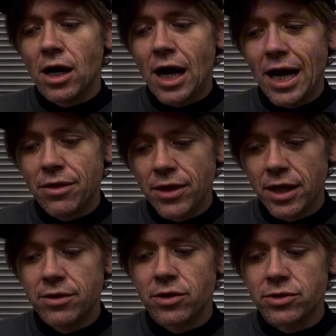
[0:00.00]
I
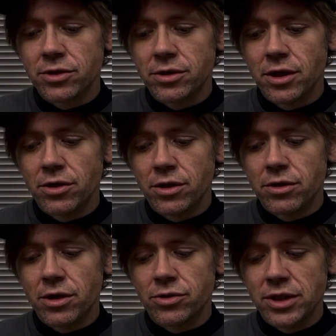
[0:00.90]
think there's
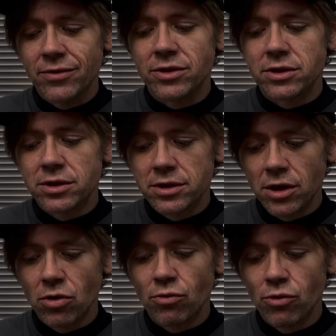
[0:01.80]
even
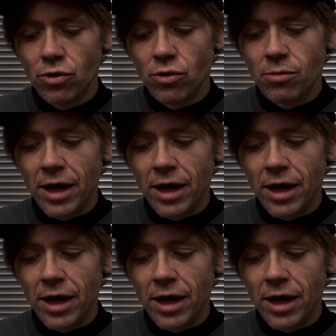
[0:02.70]
still room.